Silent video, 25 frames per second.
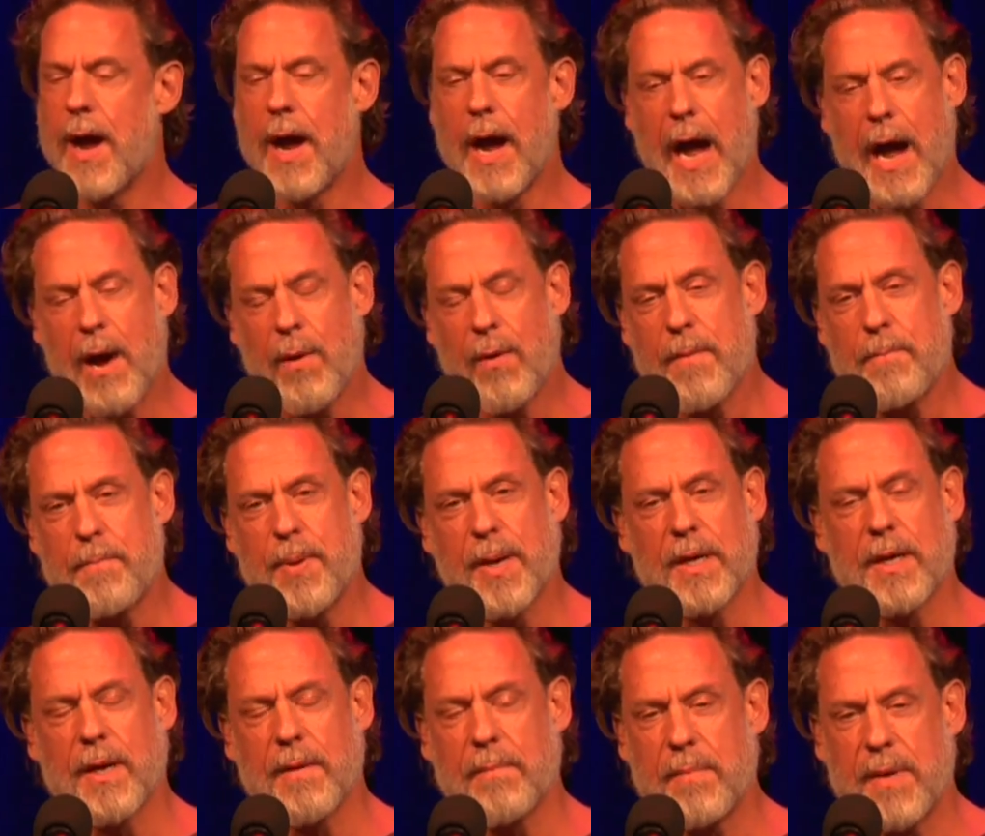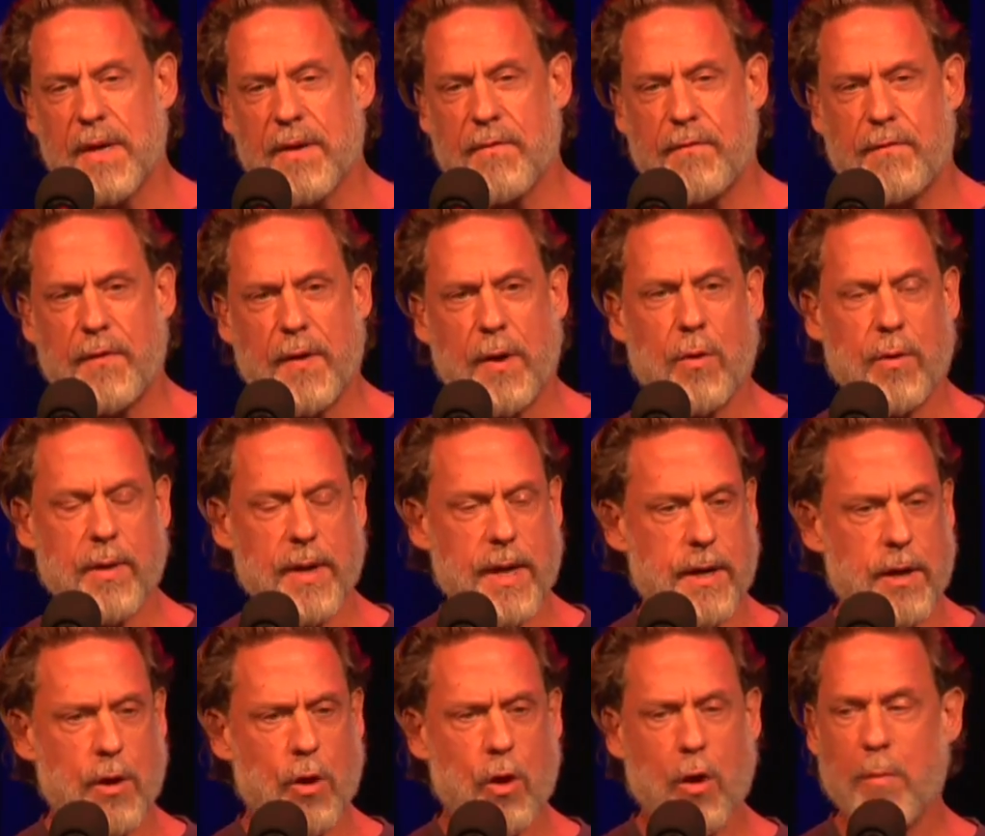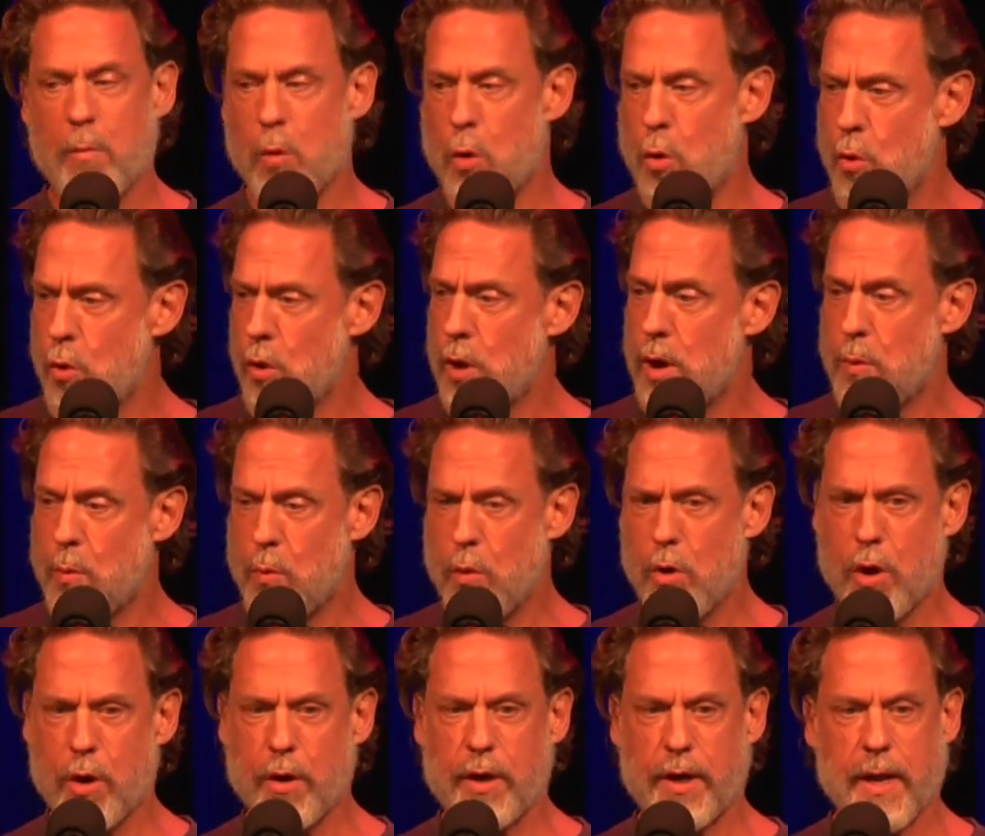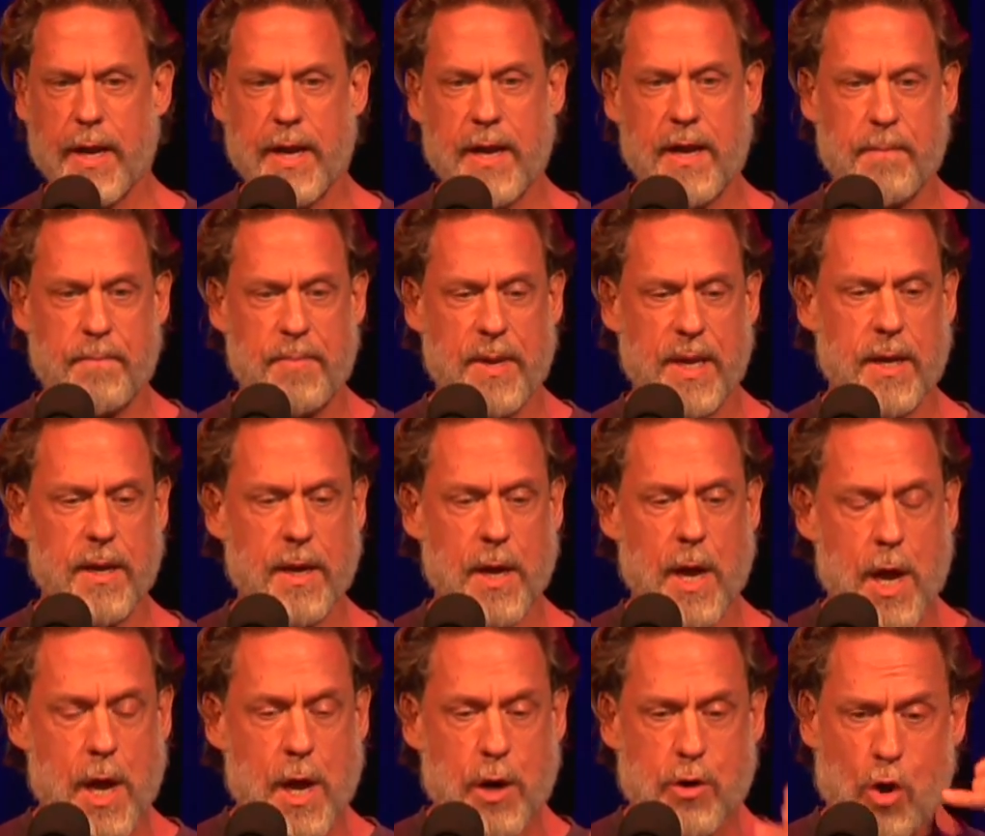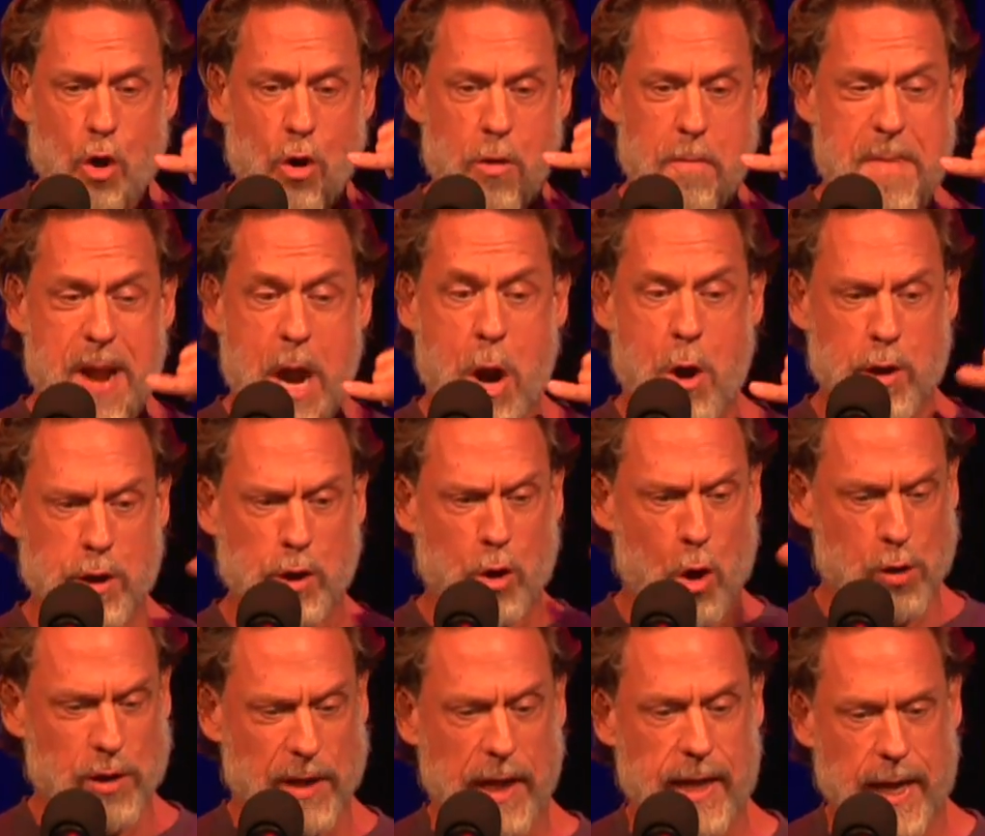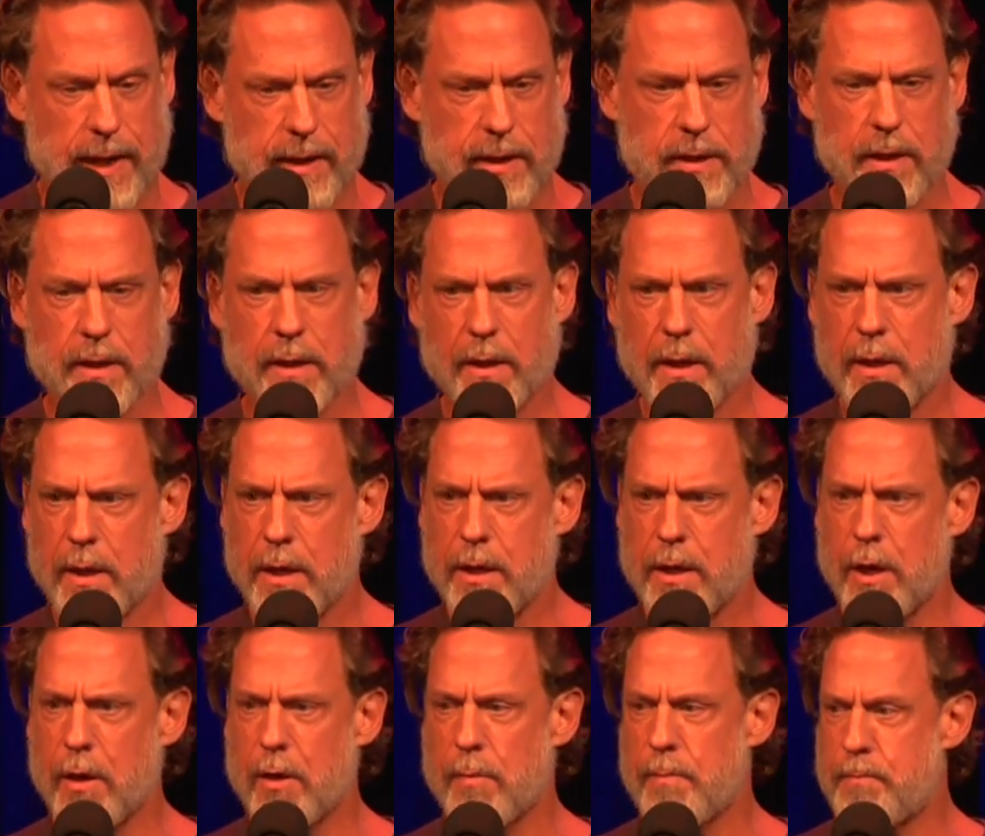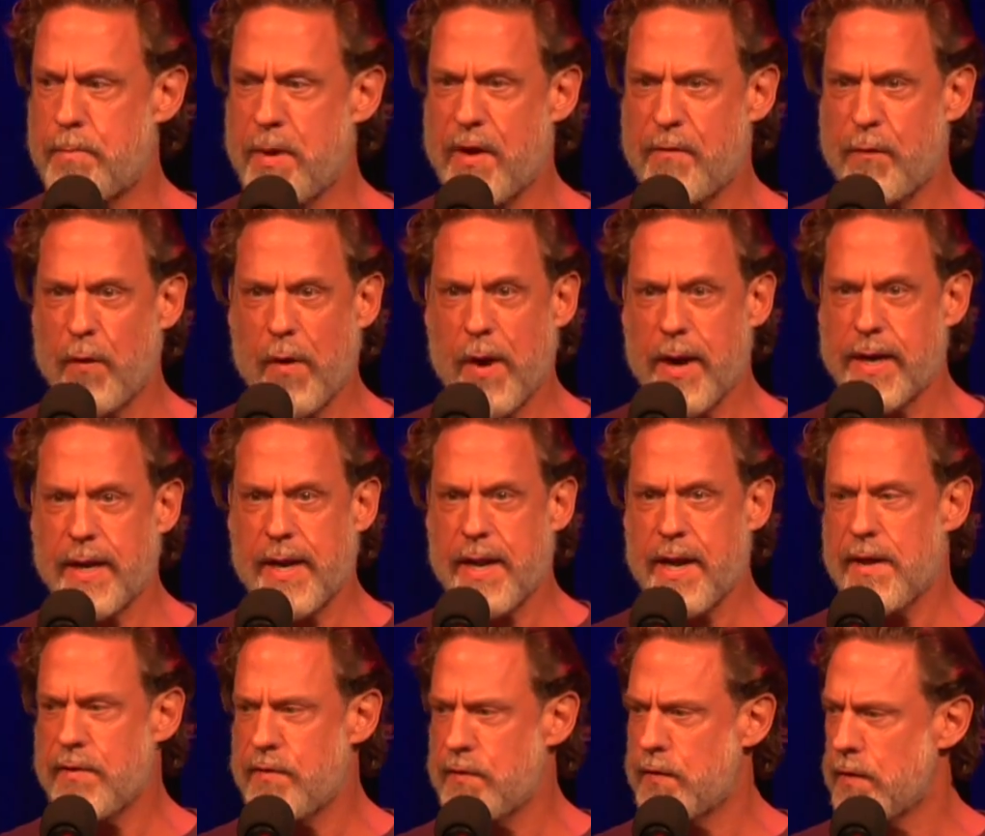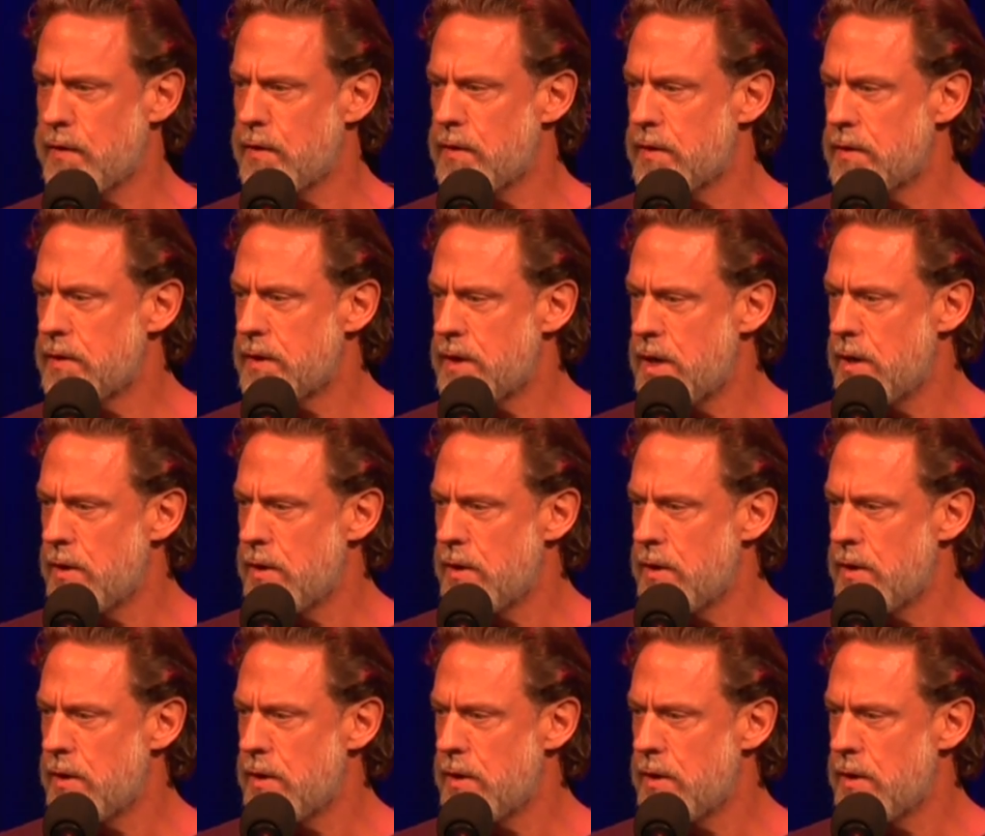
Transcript: I would pick up my phone at home or at work, and it'd be, "You're a miracle," click, before I could answer,